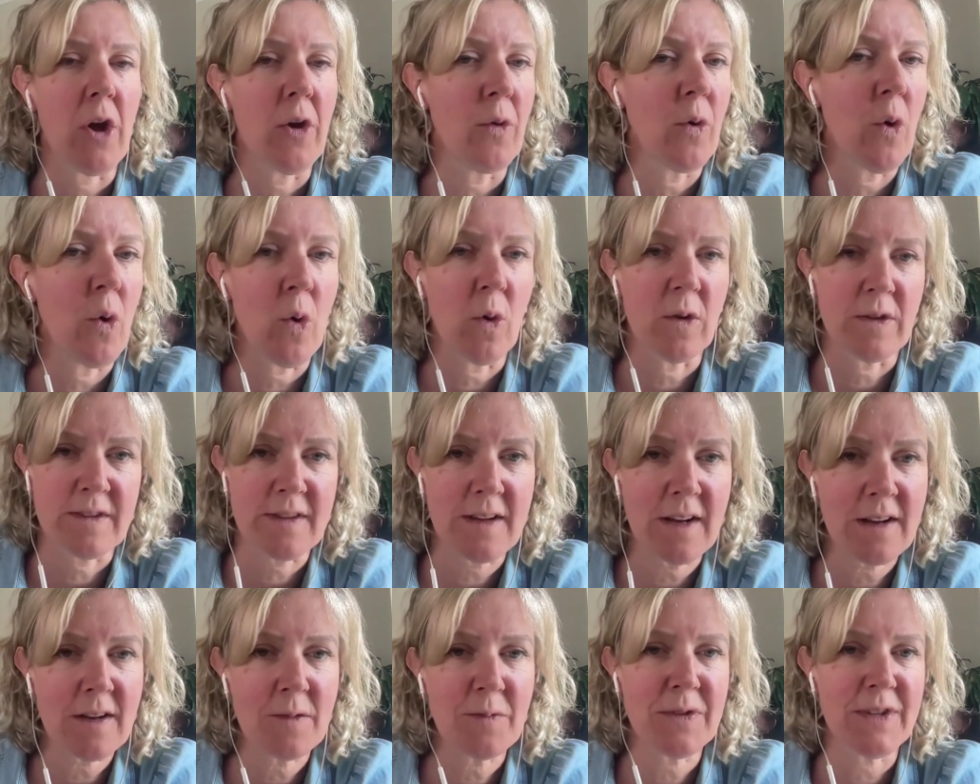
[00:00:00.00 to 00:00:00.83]
or
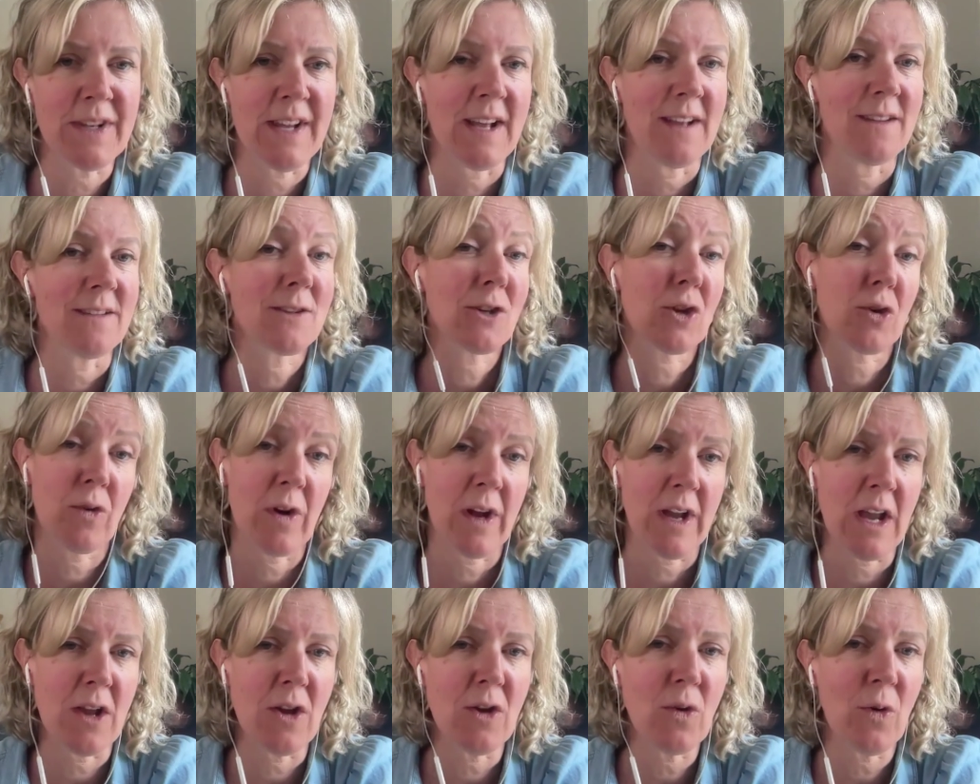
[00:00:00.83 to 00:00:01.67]
circumstance
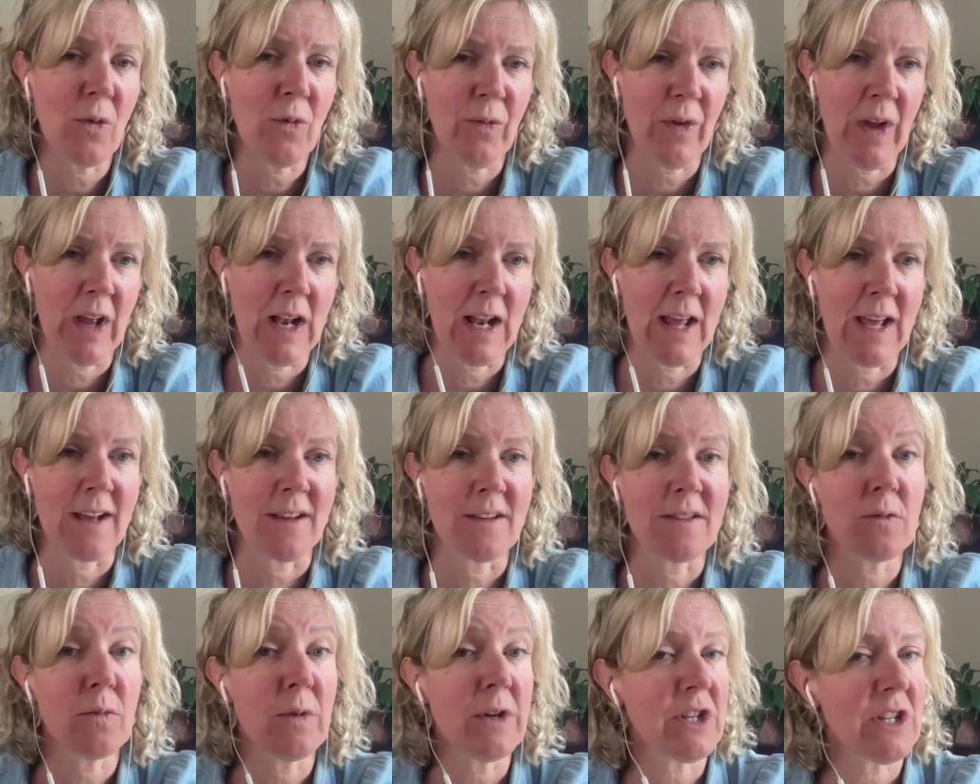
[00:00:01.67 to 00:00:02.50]
create your
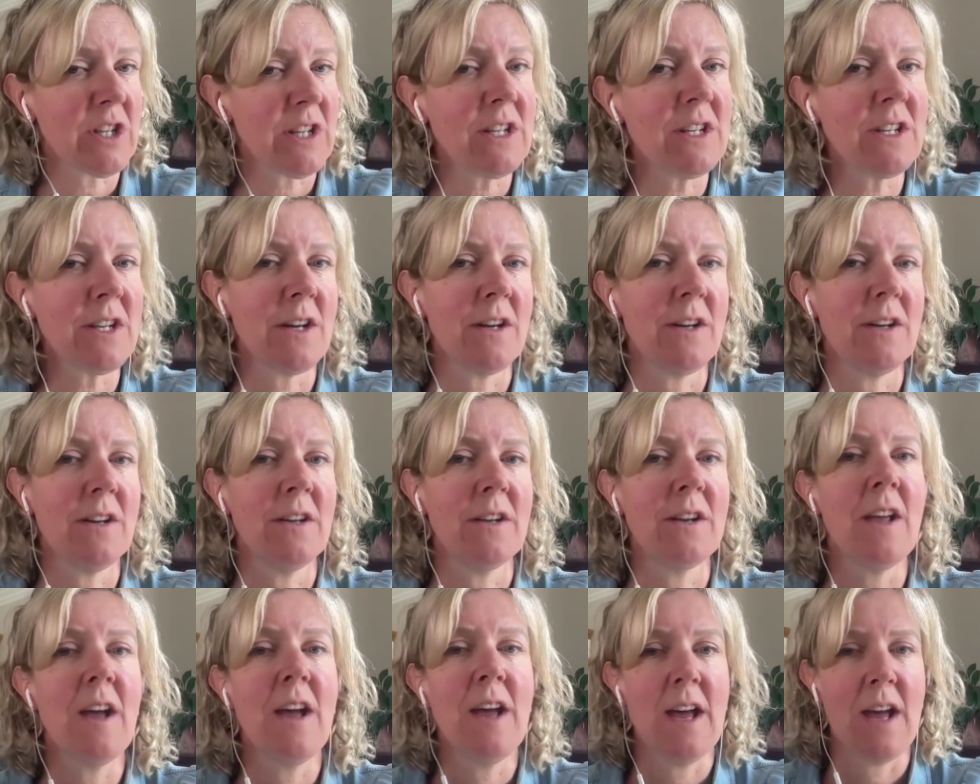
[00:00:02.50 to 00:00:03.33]
feelings, which in
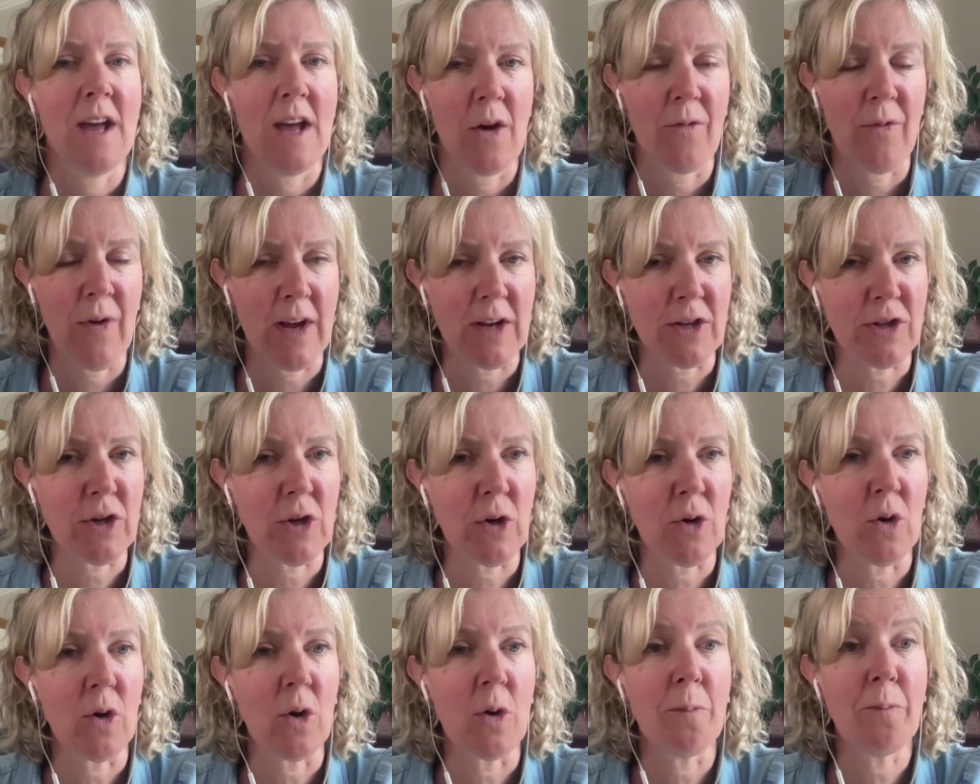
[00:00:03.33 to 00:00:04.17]
turn affect
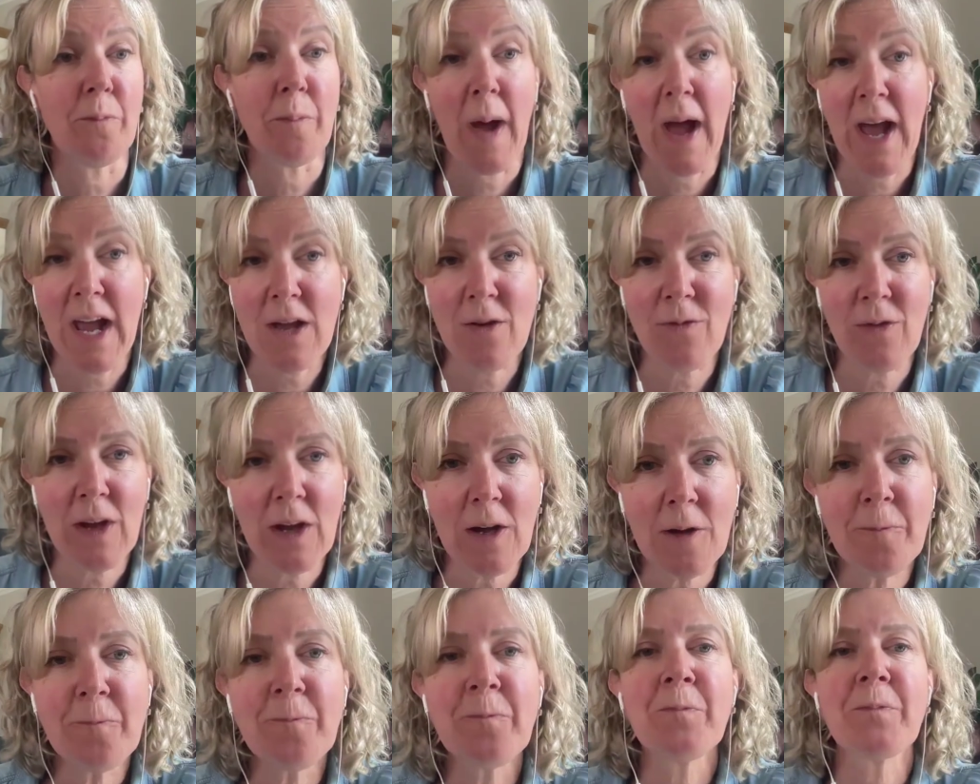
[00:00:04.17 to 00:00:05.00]
your behavior
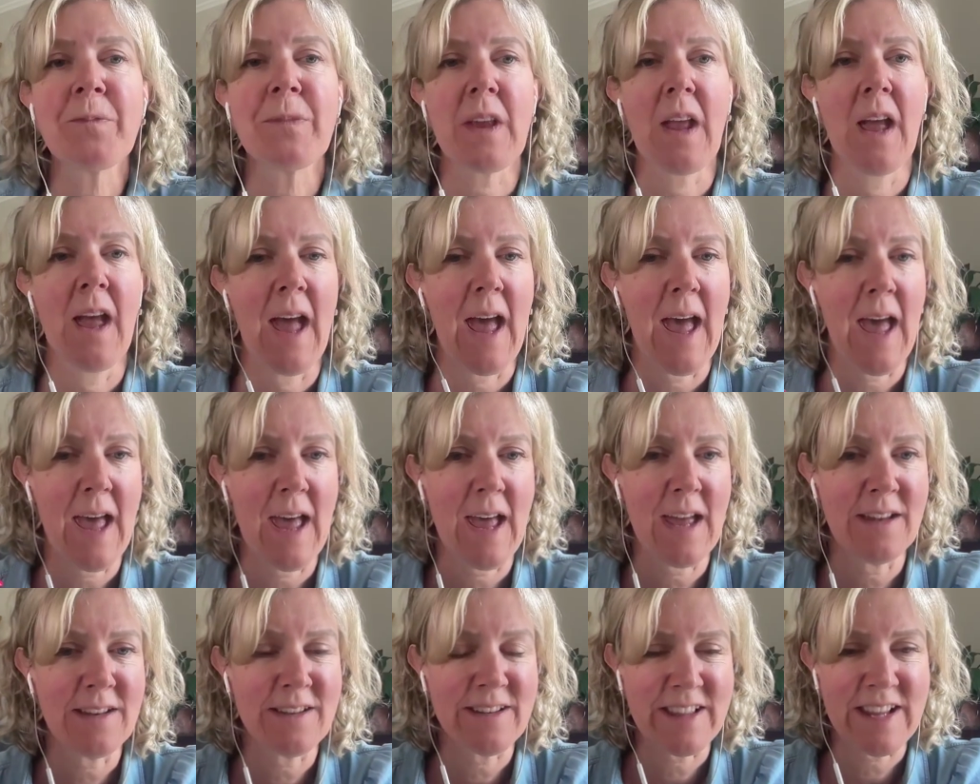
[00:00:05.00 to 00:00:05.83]

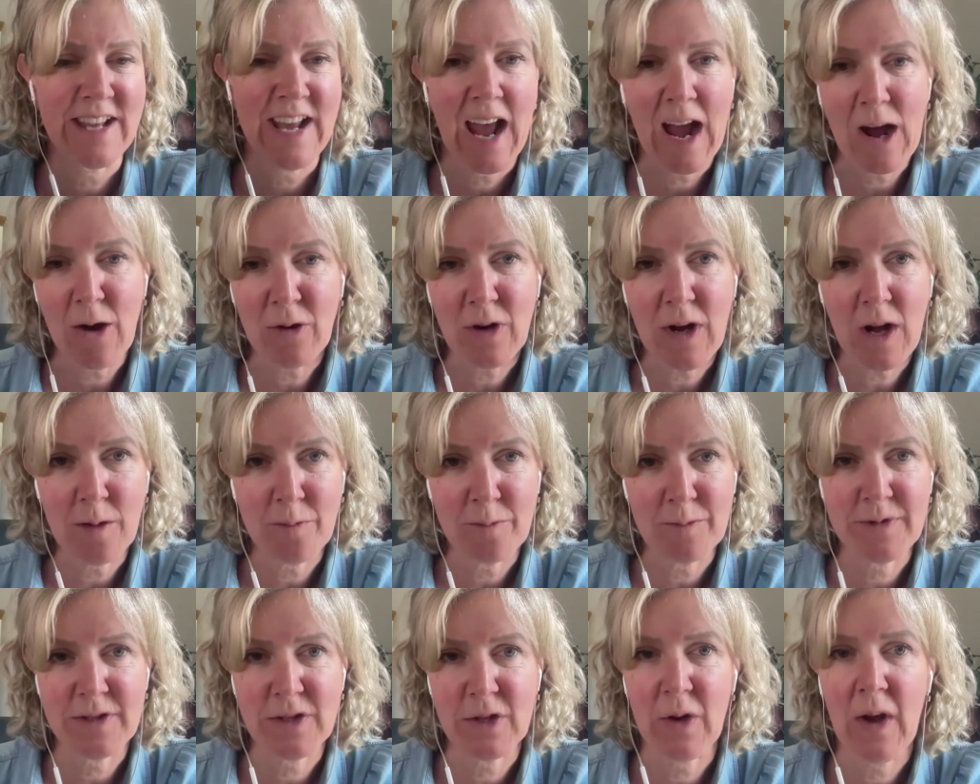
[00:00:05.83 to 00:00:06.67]
and the
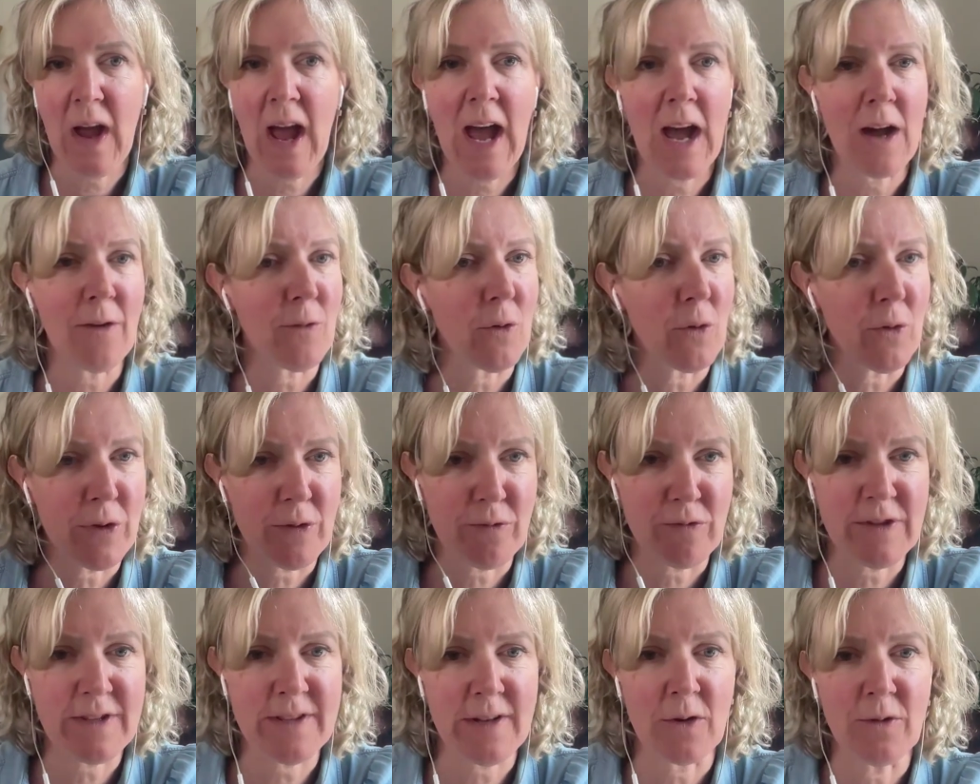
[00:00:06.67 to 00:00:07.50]
outcomes you have or the
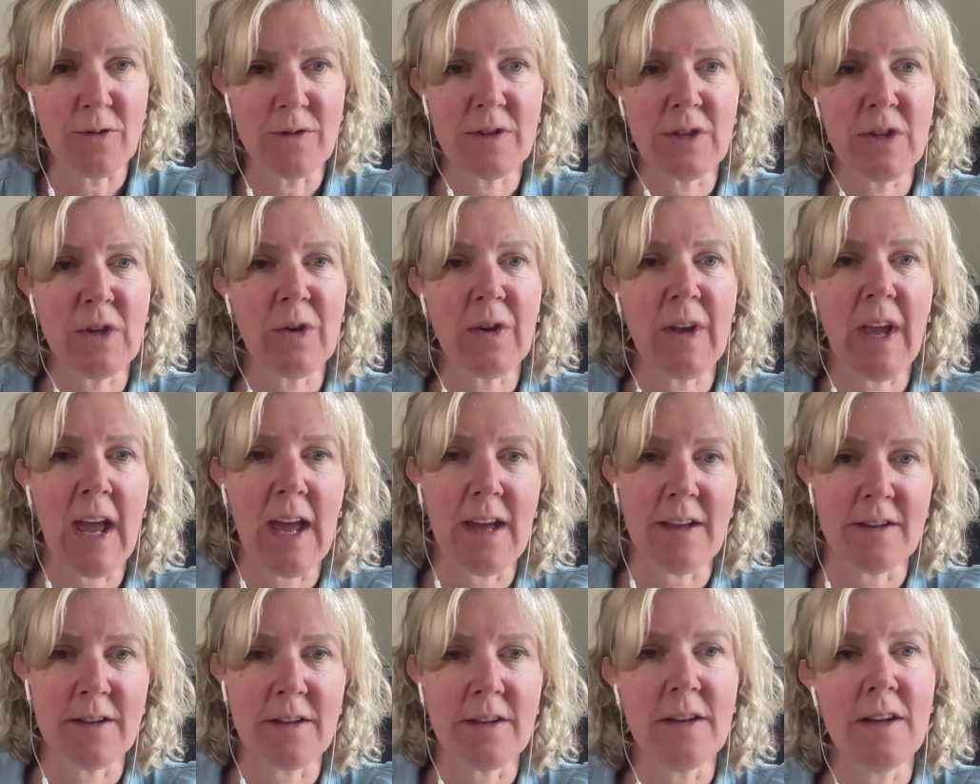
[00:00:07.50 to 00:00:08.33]
results you
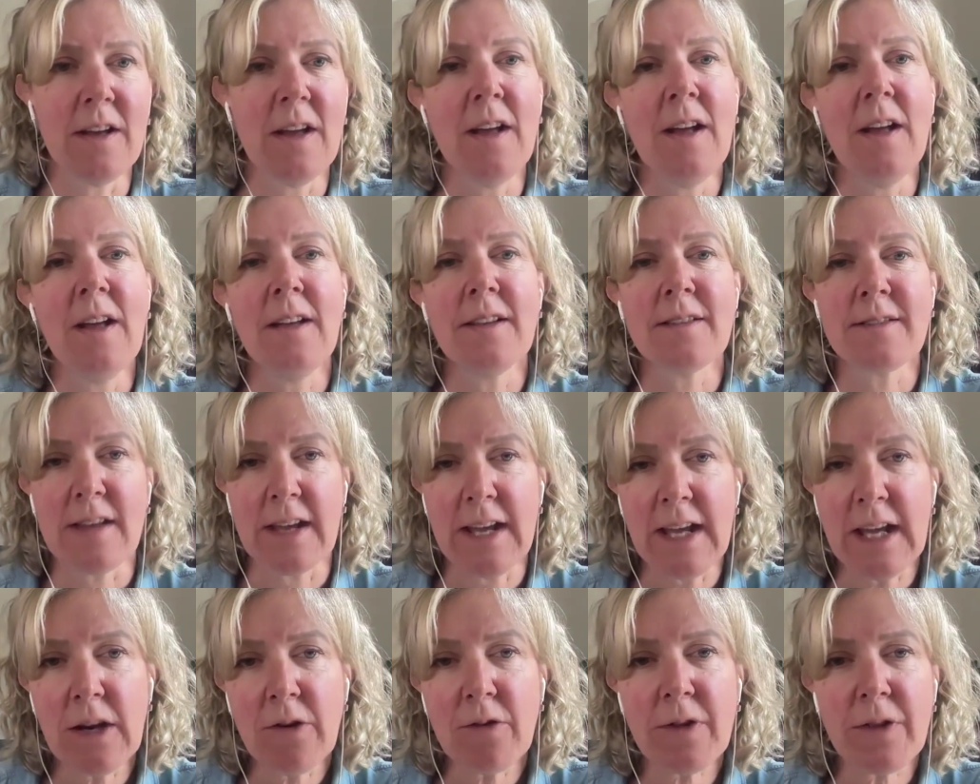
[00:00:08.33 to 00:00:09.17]
get. So
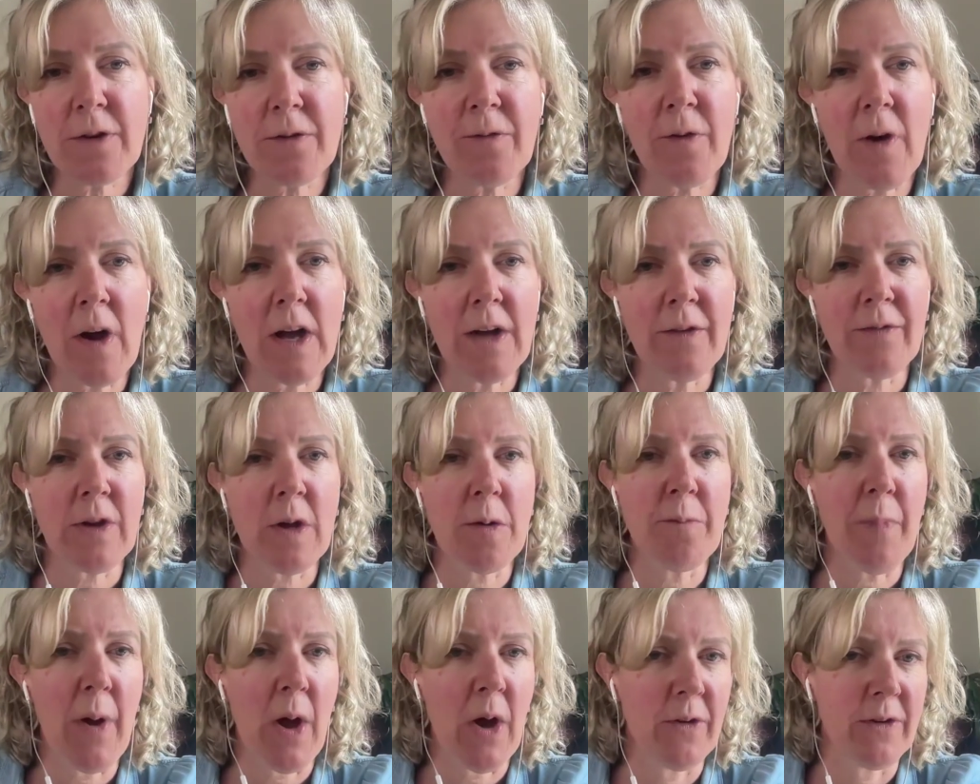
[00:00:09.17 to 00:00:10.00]
here are the 5
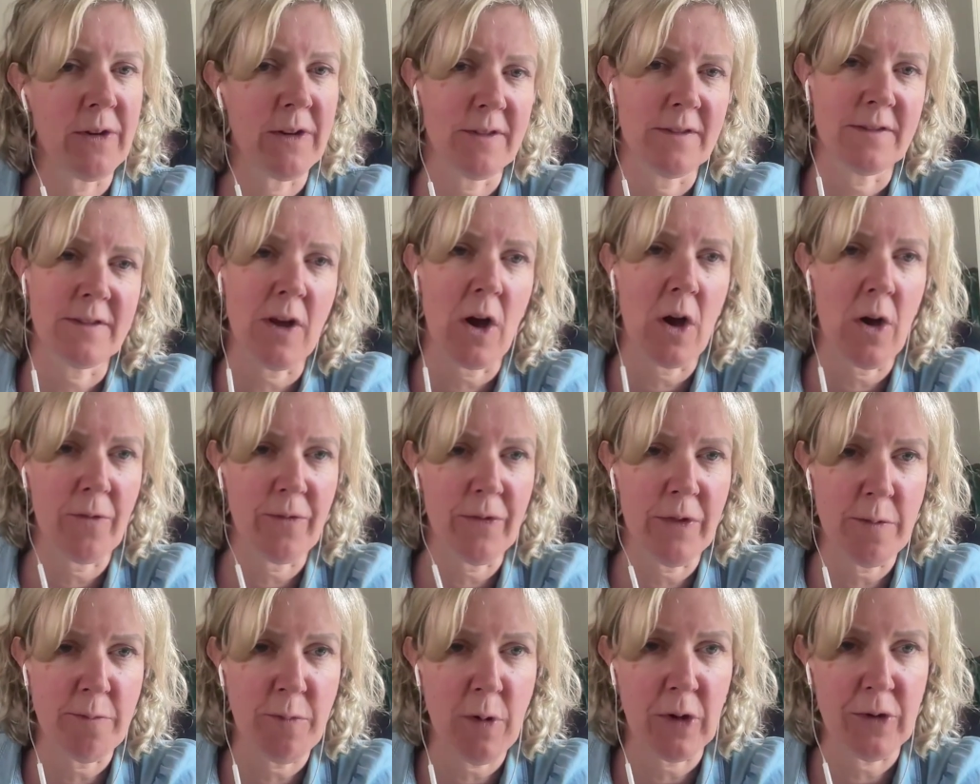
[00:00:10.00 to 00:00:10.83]
components of
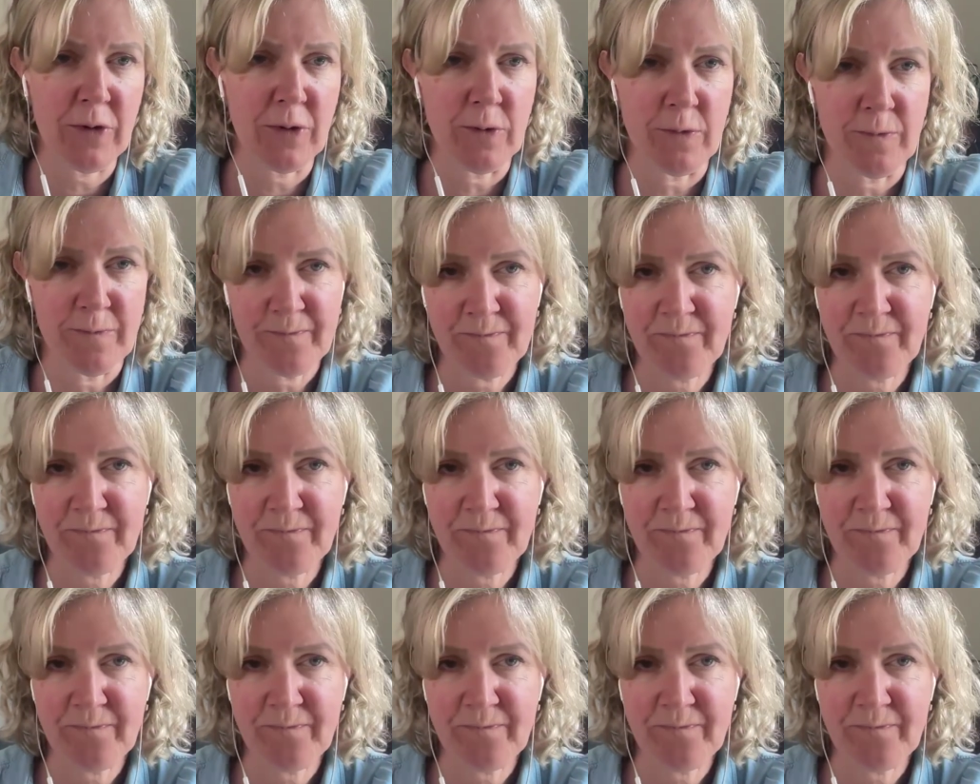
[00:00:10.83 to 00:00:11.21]
the model.